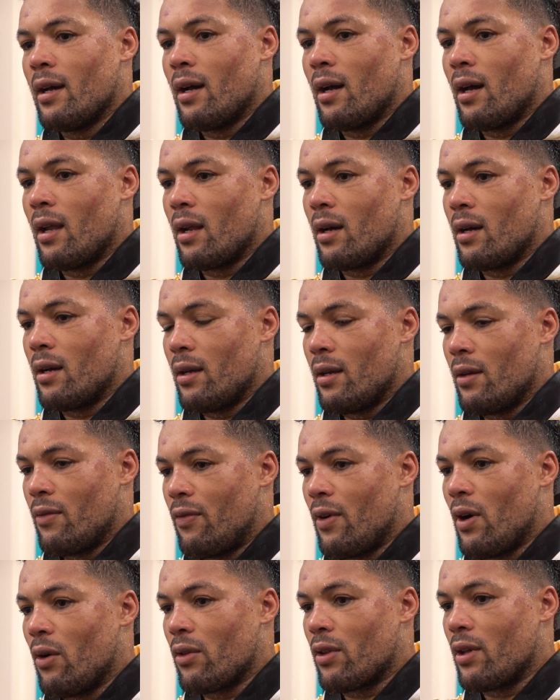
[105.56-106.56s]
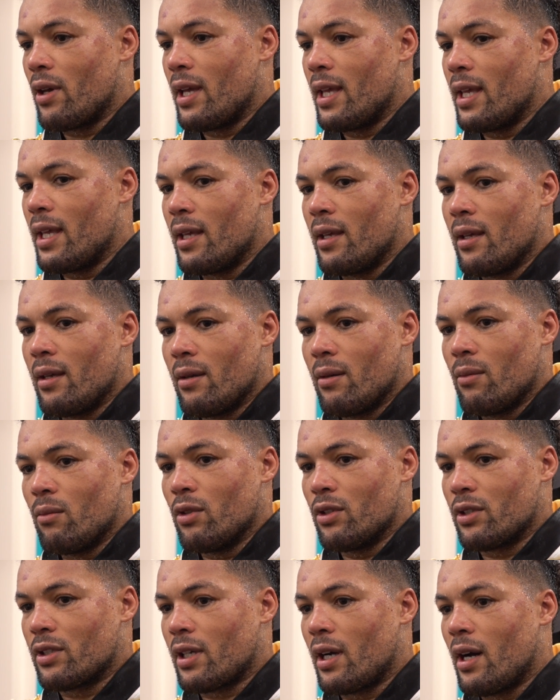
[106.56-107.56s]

and I felt that he was